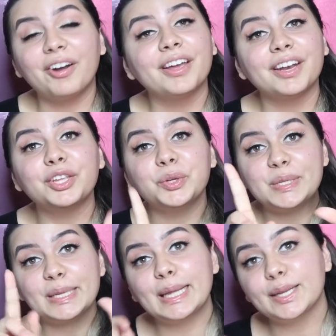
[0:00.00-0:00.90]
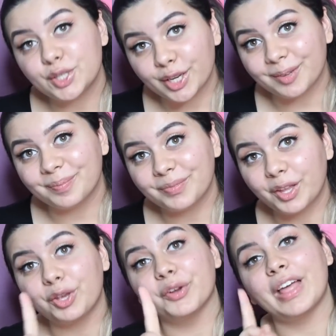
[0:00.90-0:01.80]
Ariana, you did that shit.
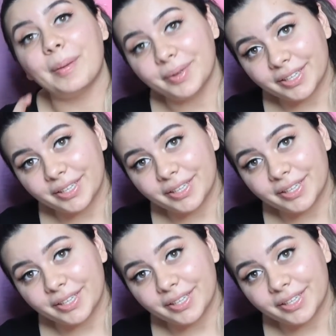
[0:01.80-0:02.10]
You're that